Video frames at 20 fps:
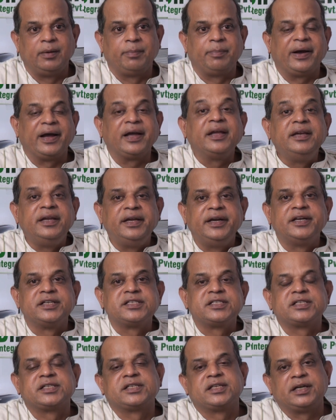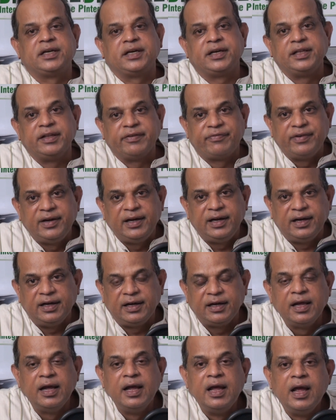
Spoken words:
pioneers in the field,